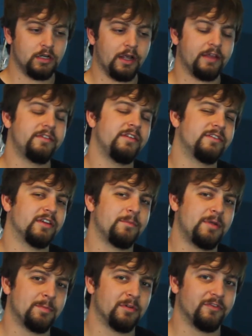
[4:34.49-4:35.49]
I see some
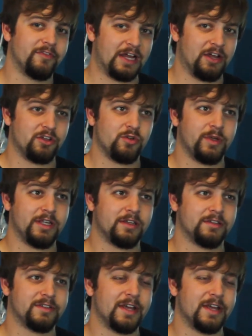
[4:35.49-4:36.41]
people valuing